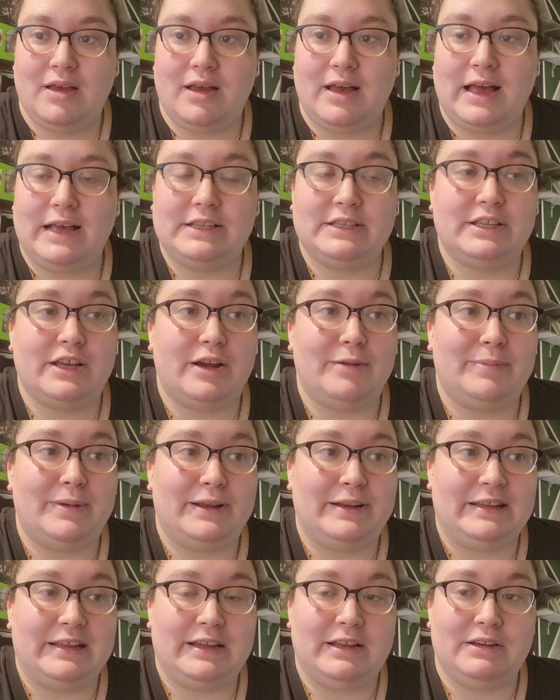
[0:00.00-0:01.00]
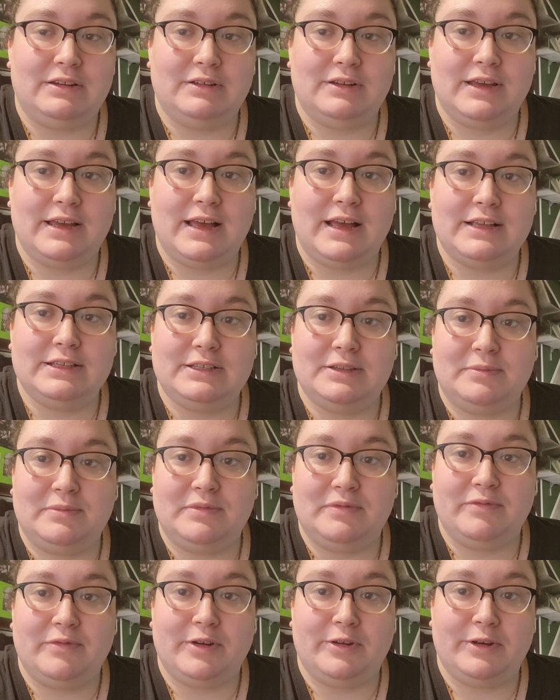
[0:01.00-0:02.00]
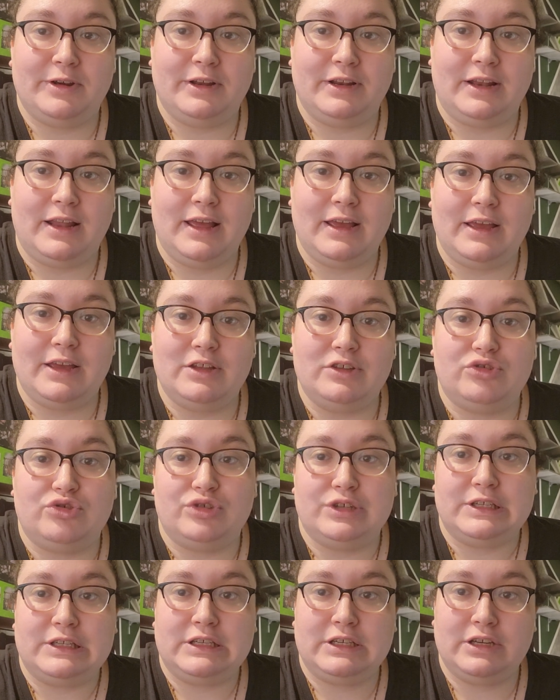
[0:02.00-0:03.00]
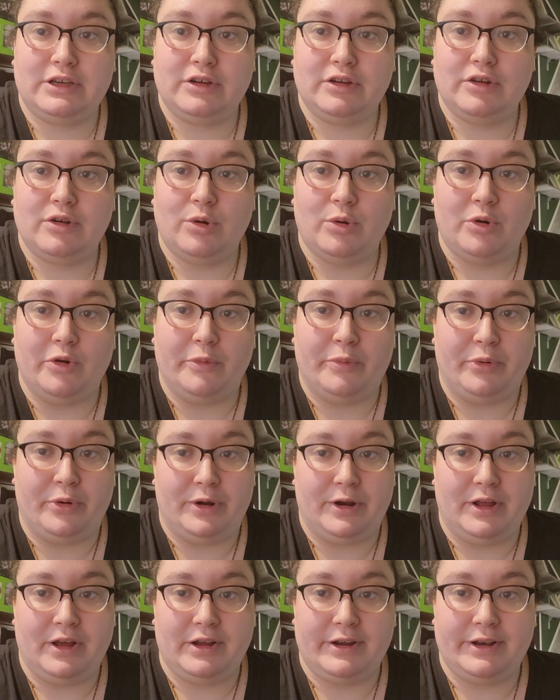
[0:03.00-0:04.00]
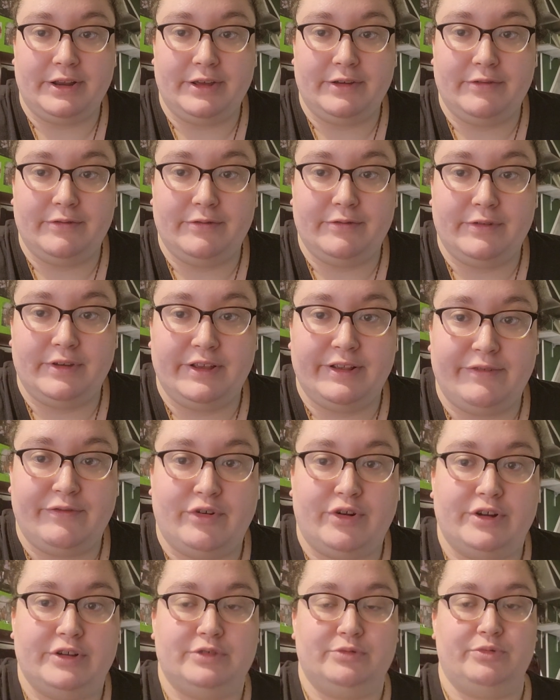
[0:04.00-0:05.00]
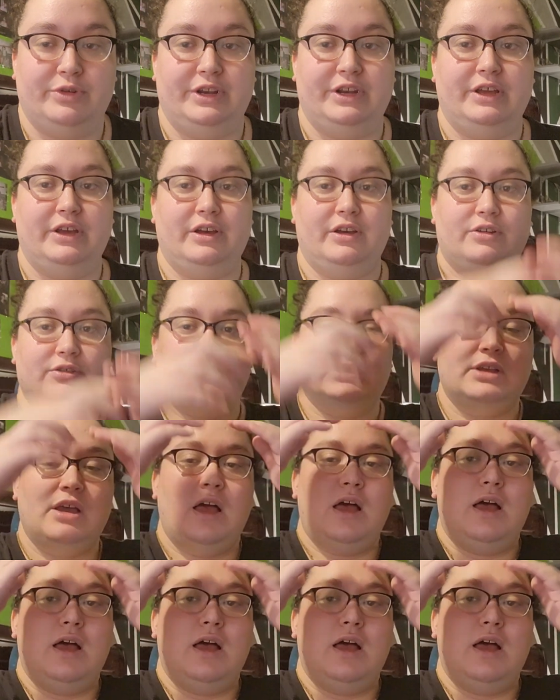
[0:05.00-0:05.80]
I'm sorry about that. It hasn't been very like interesting or productive as far as reading goes.